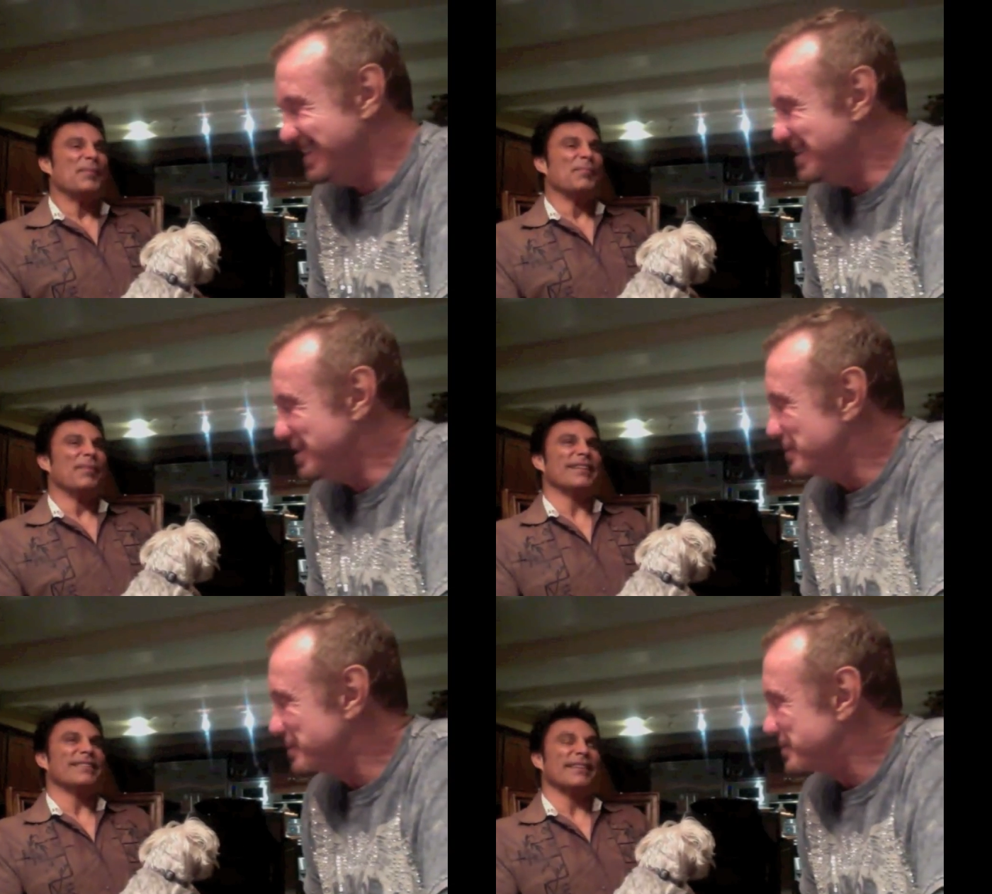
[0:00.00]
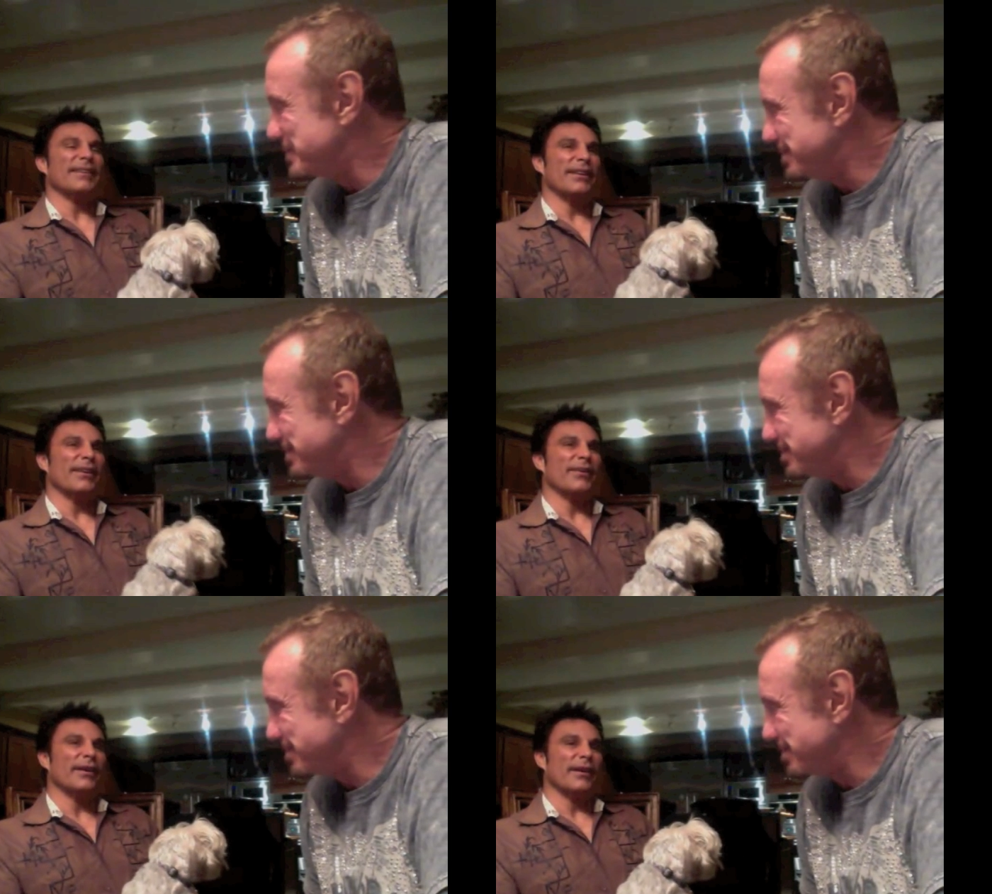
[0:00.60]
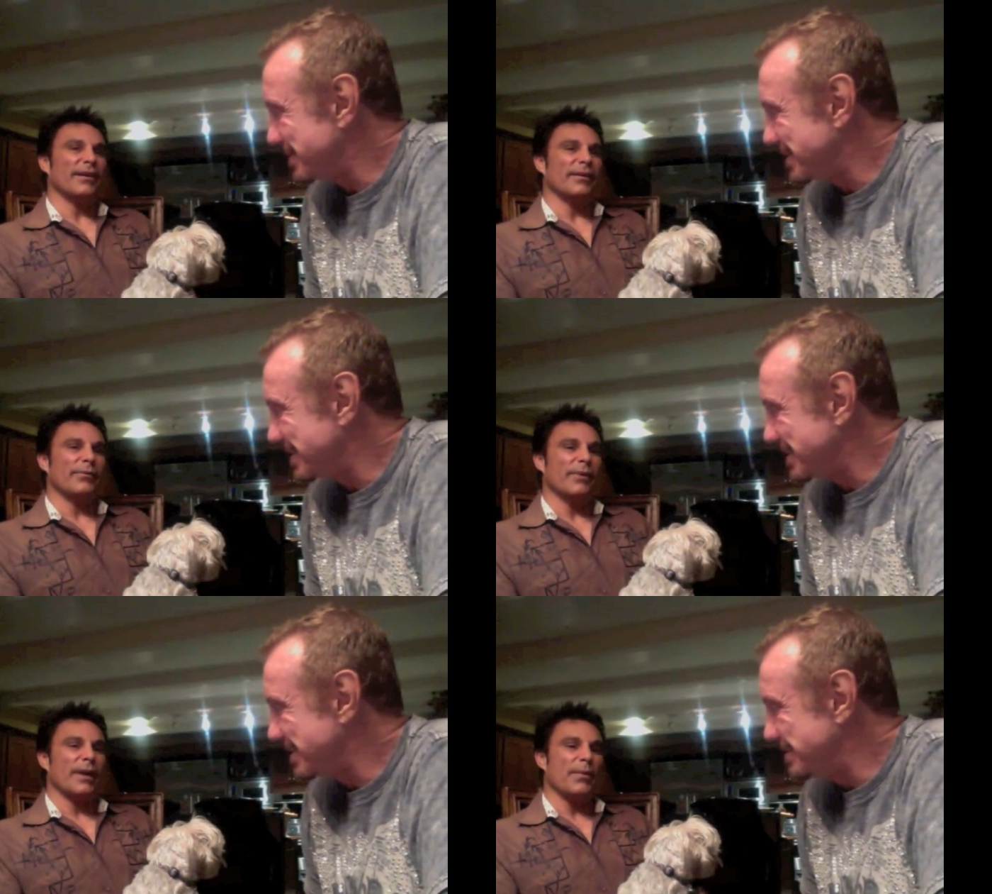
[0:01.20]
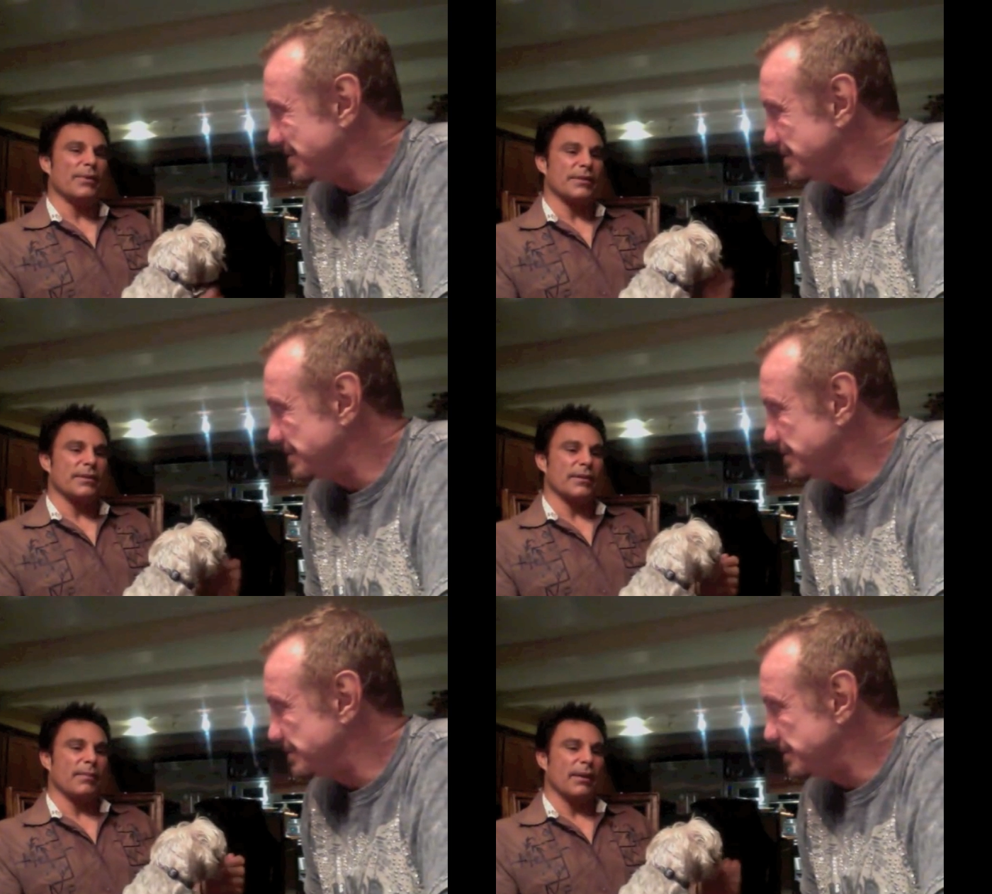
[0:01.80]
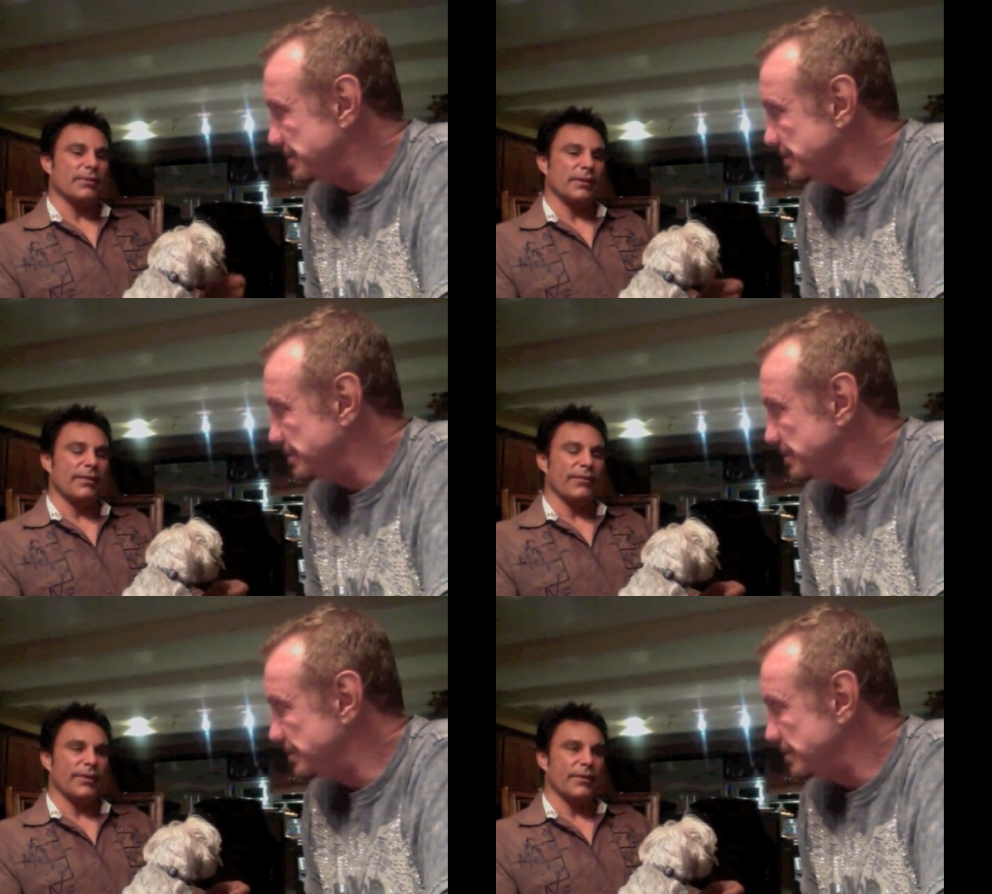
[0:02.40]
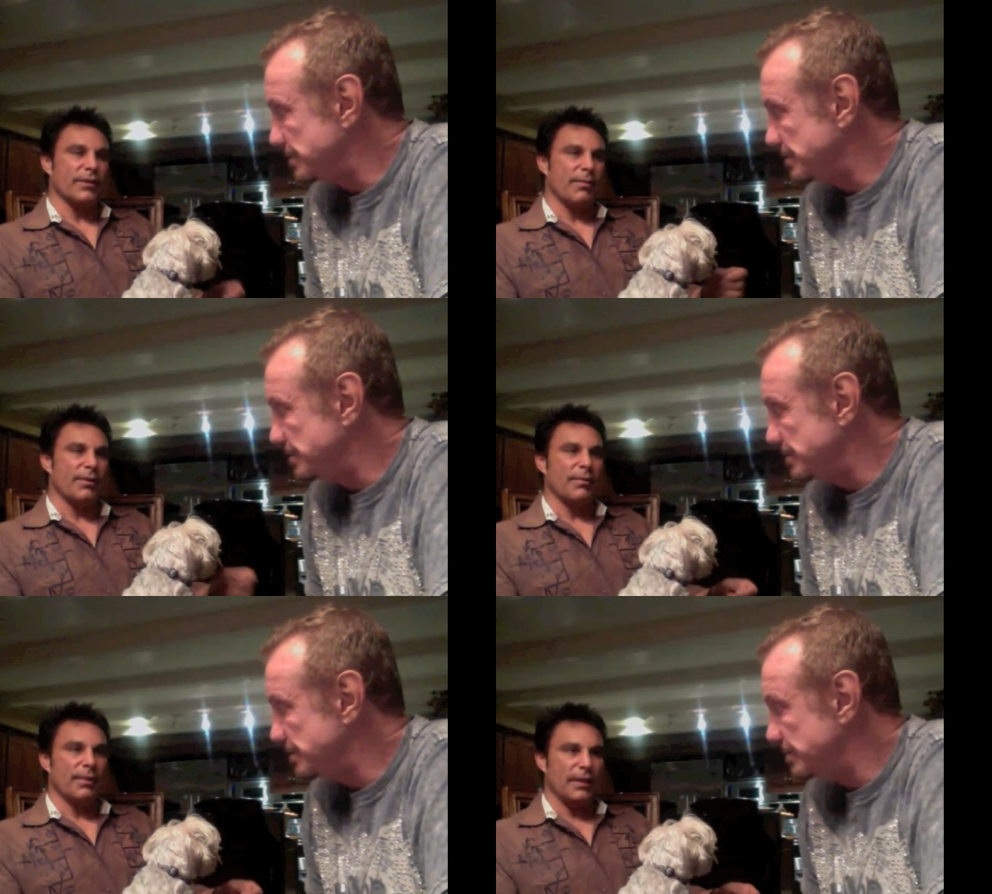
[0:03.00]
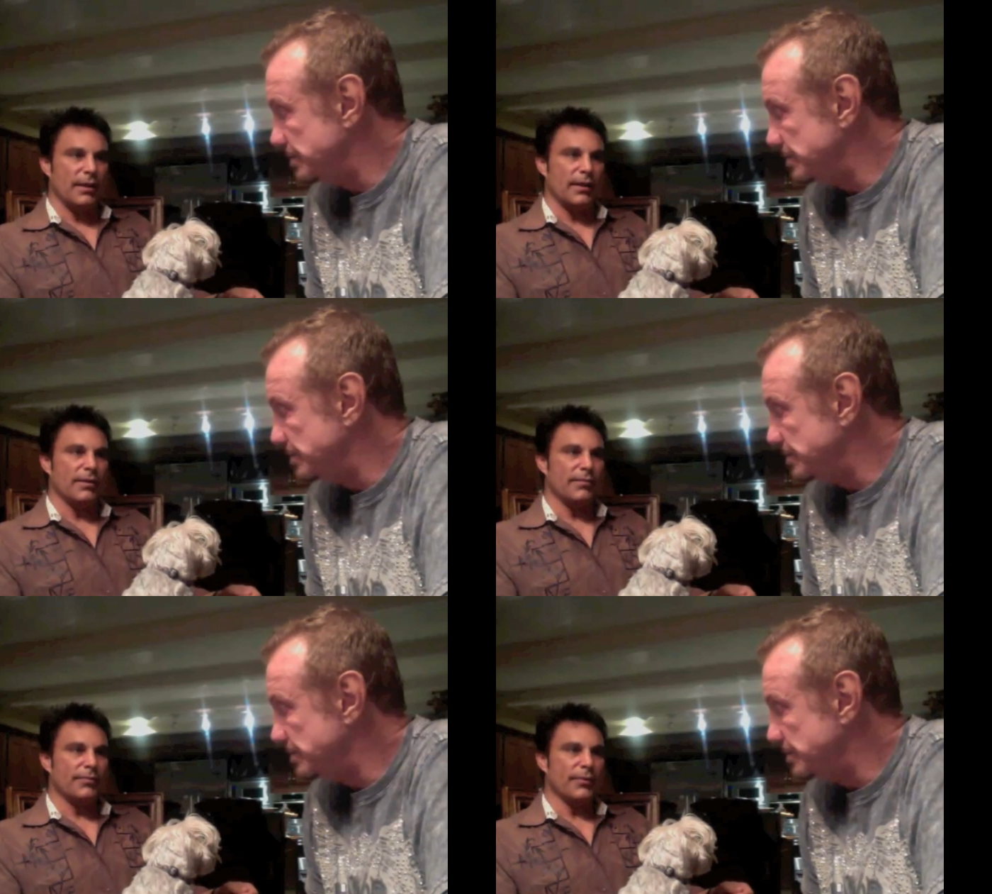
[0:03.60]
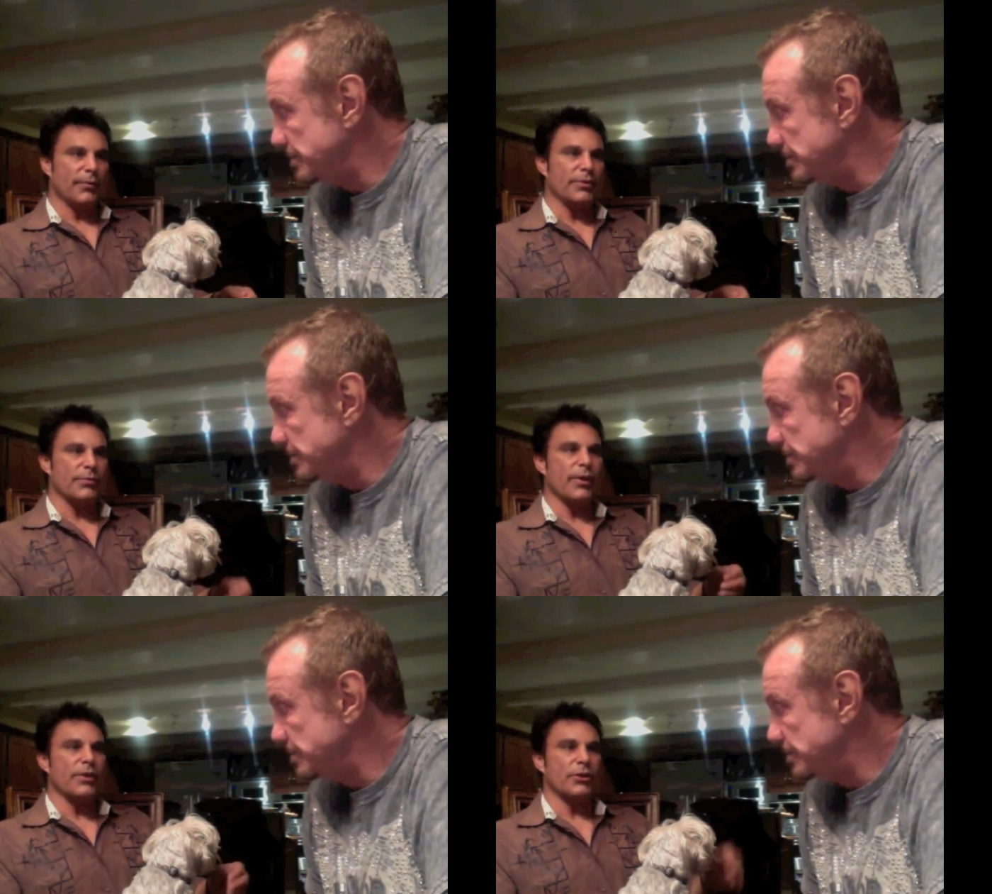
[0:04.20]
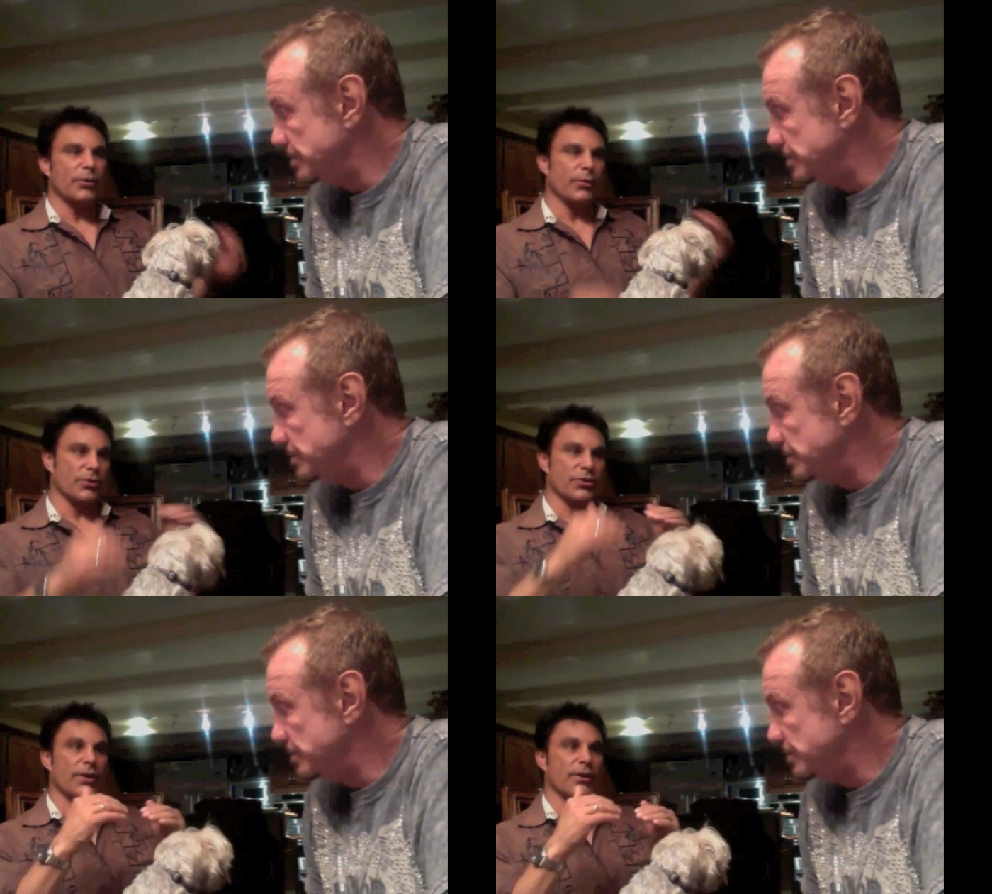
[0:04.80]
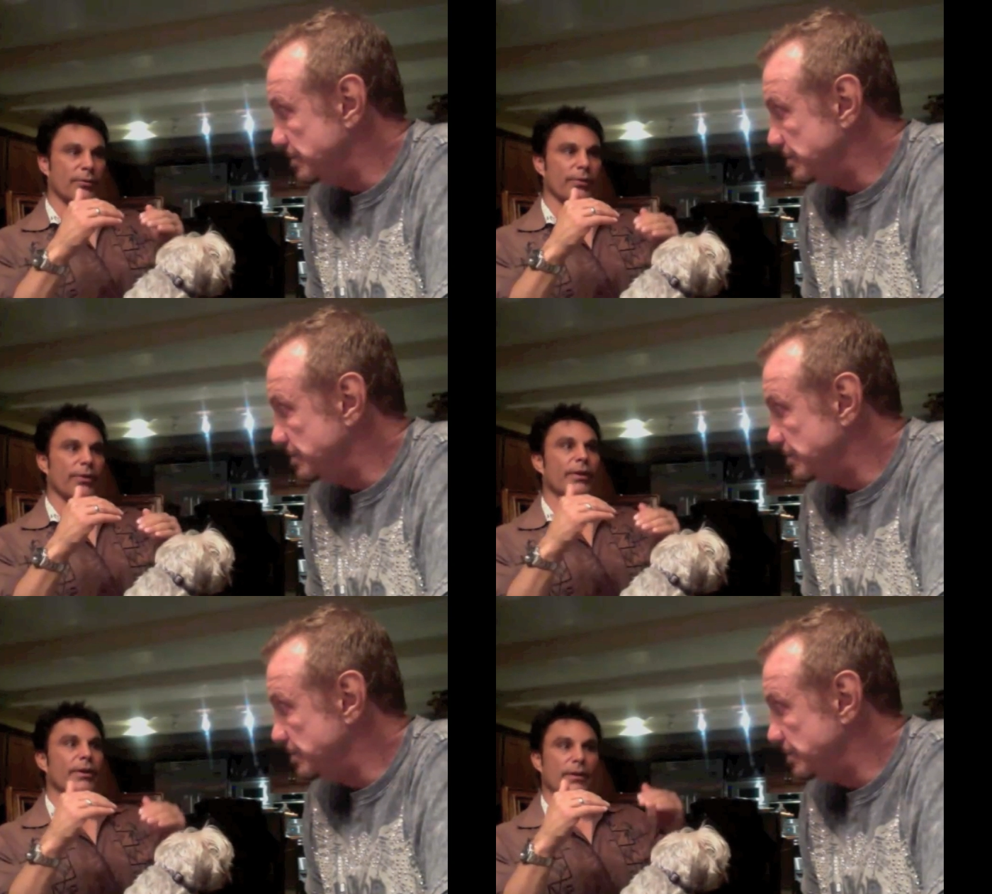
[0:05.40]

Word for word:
Speaker 1: But you know, when I was about to leave for the W W E, was when you were starting to really